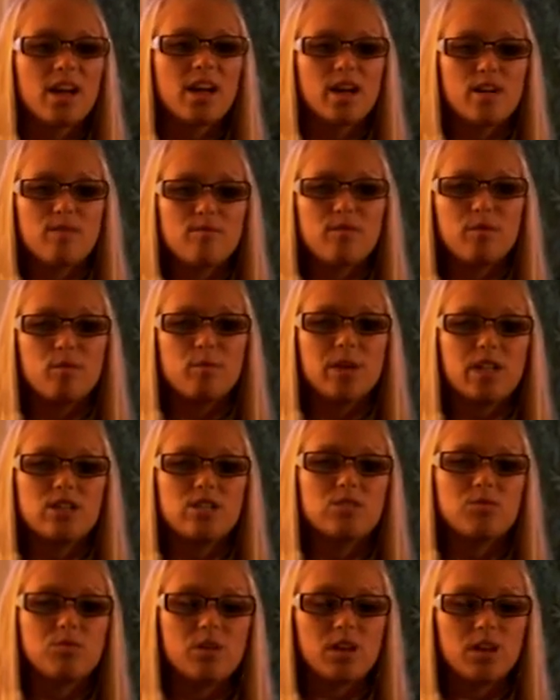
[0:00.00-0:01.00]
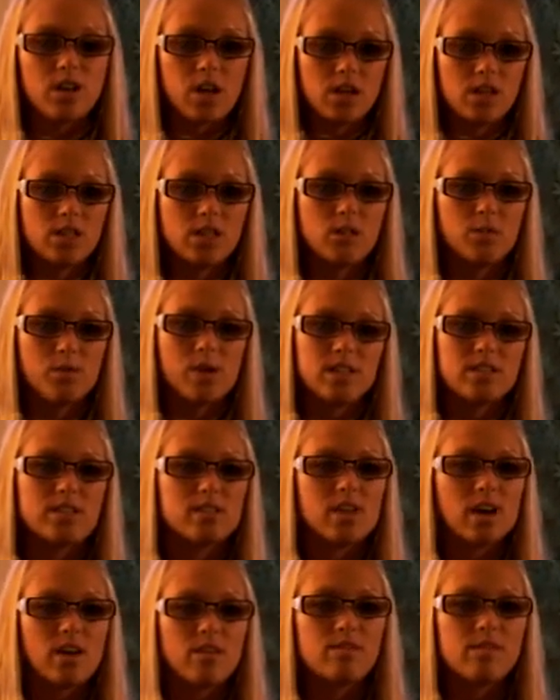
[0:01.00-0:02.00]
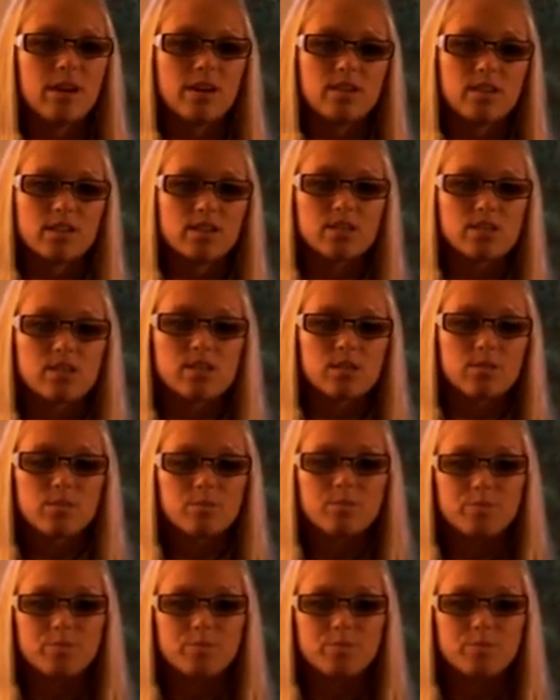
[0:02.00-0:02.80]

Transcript: information regarding the West Nile virus.